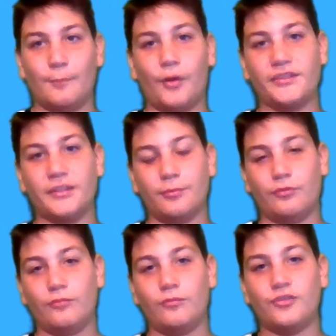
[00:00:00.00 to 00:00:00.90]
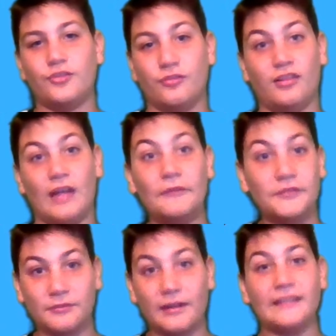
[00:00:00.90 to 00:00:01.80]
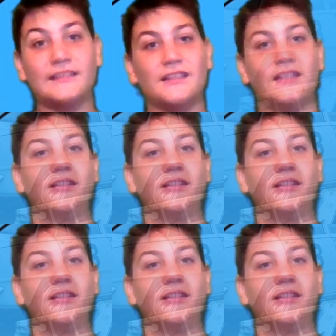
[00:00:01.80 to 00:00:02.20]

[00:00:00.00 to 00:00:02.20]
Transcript: possible, would you love to race it?